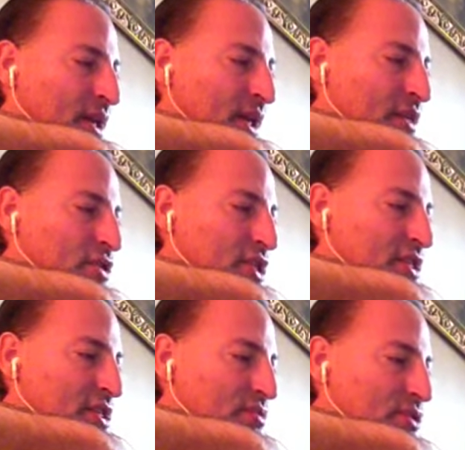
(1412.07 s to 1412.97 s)
And
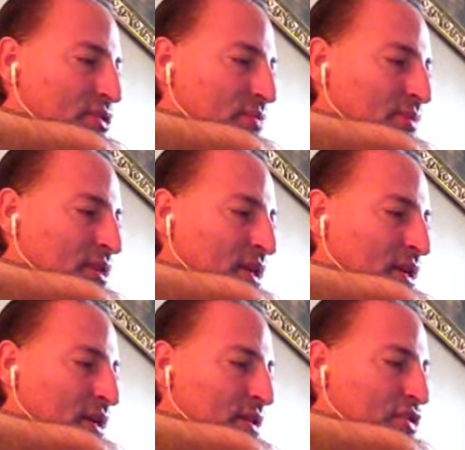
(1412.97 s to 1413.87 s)
Jesus resumes, The